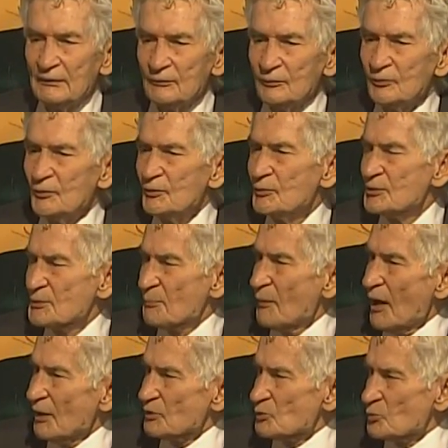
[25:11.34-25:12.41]

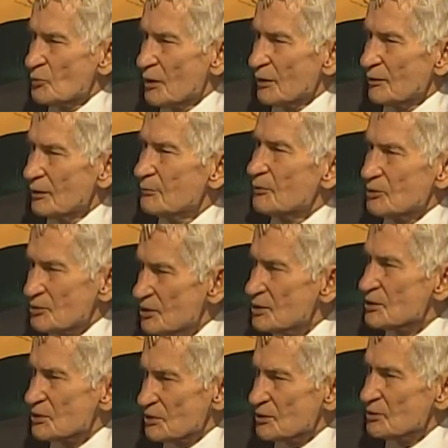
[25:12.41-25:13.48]
responds regularly, because he's
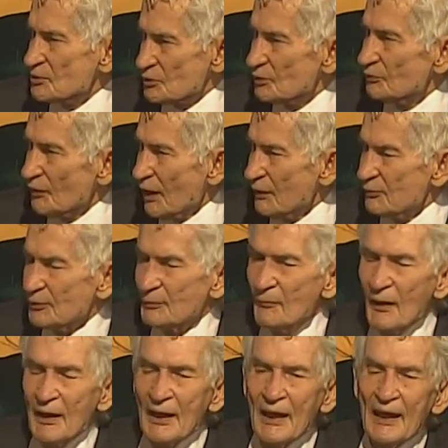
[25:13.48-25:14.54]
a survivor.
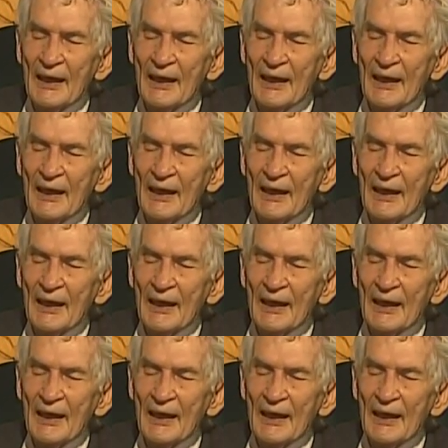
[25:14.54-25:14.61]
Mm-hmm.